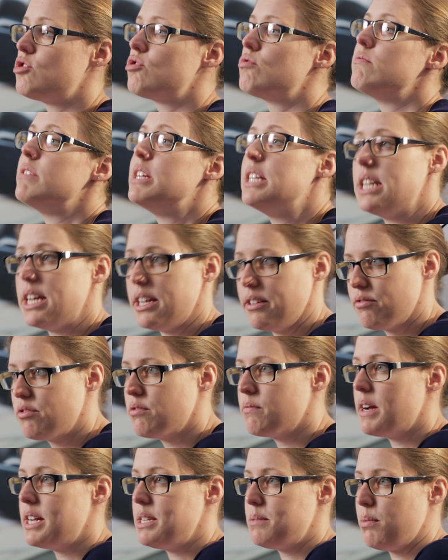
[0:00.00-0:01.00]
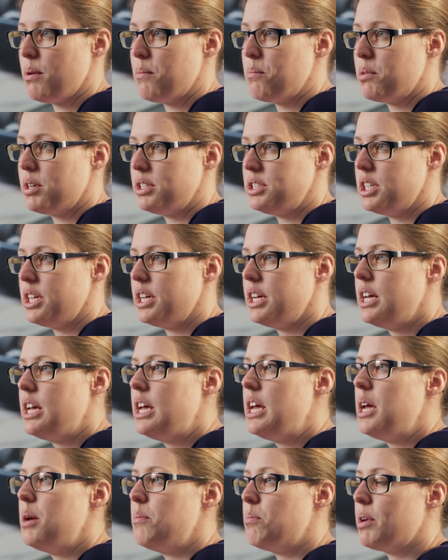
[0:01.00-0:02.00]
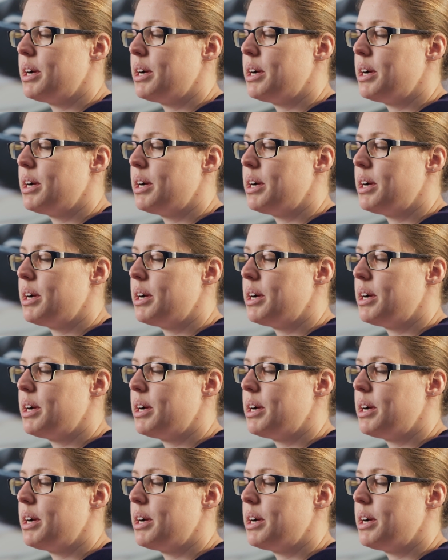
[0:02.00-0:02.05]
screening for raised blood pressure in